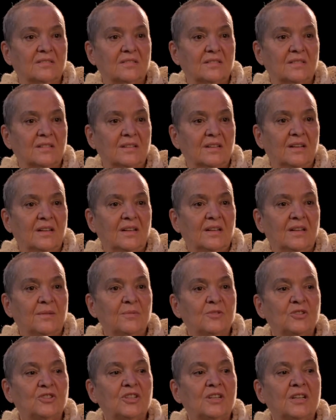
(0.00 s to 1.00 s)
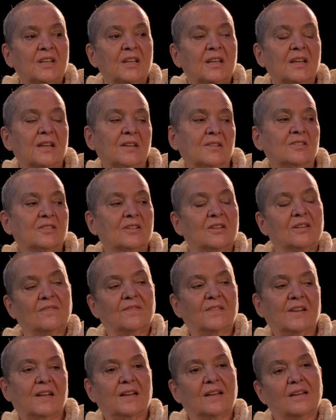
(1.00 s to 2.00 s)
Mm-hmm. He was cheeky and sort
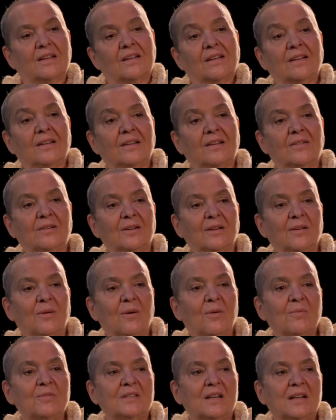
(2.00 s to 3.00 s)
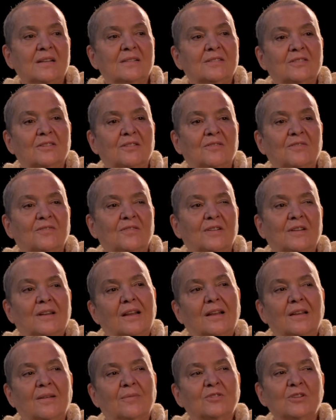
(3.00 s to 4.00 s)
of like, you know, he always had sort of
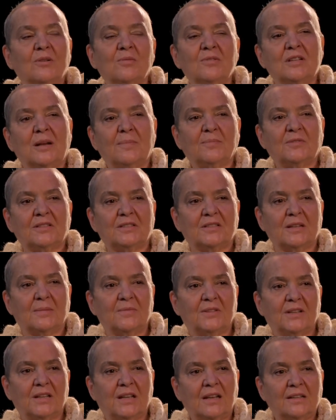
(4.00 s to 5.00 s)
like, he was always up to something.